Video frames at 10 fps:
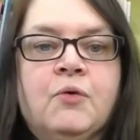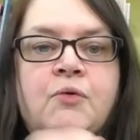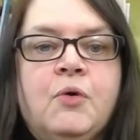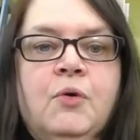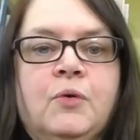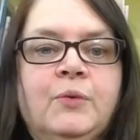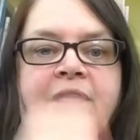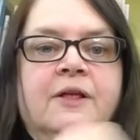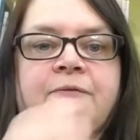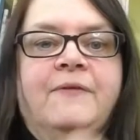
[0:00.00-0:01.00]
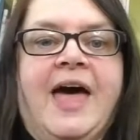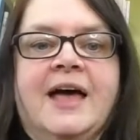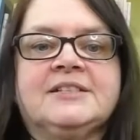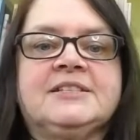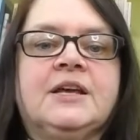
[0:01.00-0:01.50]
Roll real
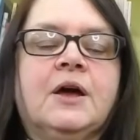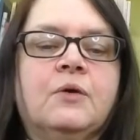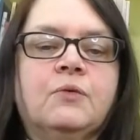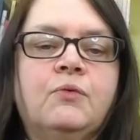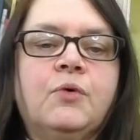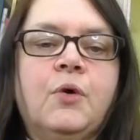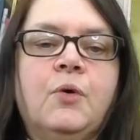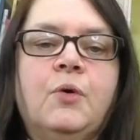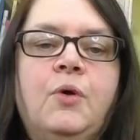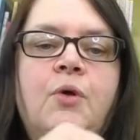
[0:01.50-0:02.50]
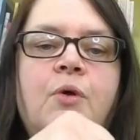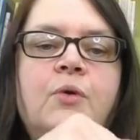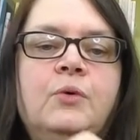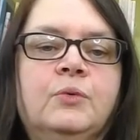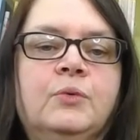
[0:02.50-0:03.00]
fast,
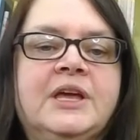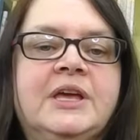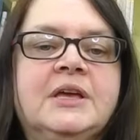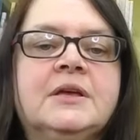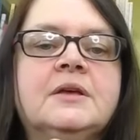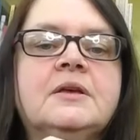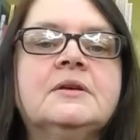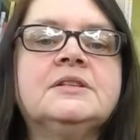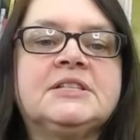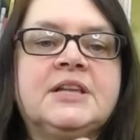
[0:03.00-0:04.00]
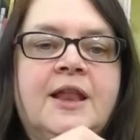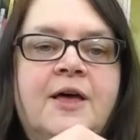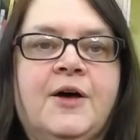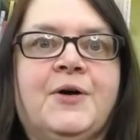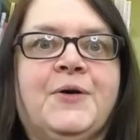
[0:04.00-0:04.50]
roll real
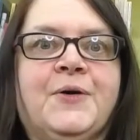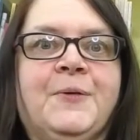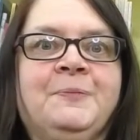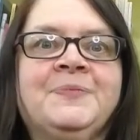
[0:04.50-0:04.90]
slow.